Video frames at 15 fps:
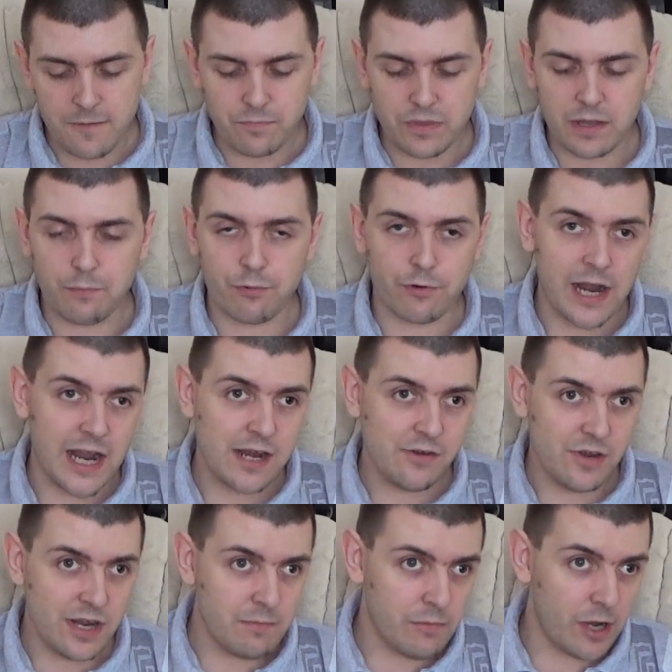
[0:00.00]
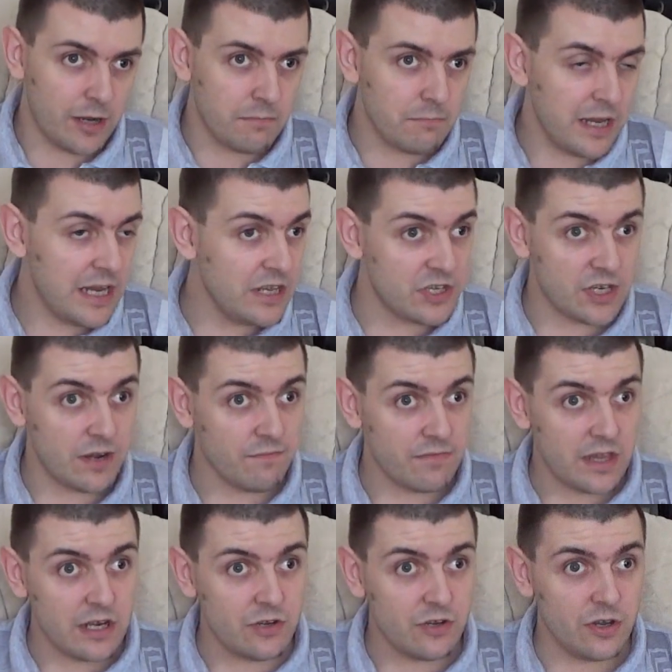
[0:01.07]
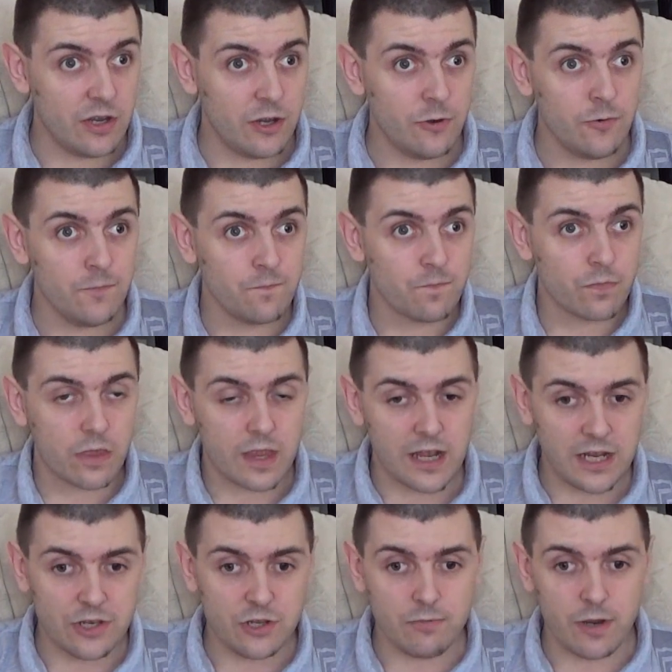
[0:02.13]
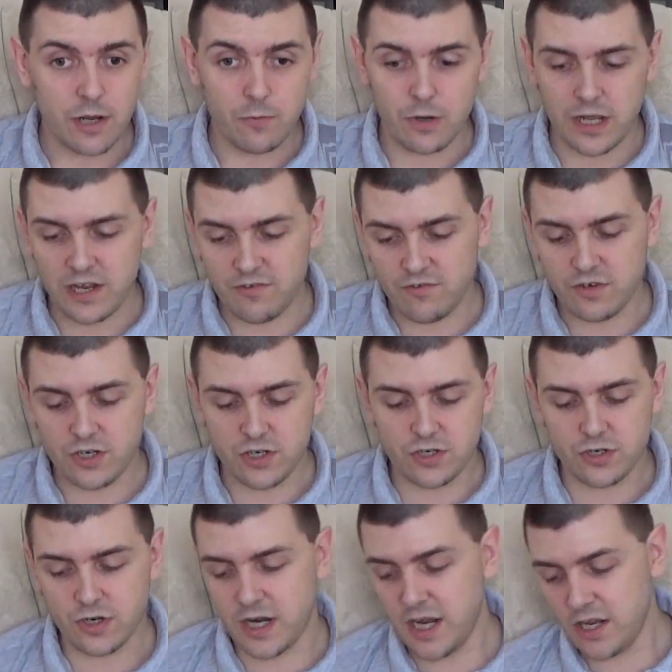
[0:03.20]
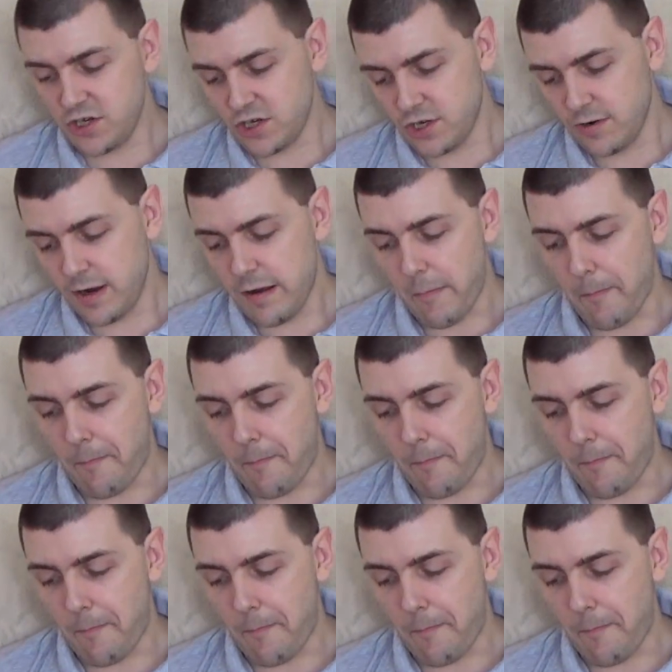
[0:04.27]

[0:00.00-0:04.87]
The branding might mean something to you, and you might want to introduce your kids to it.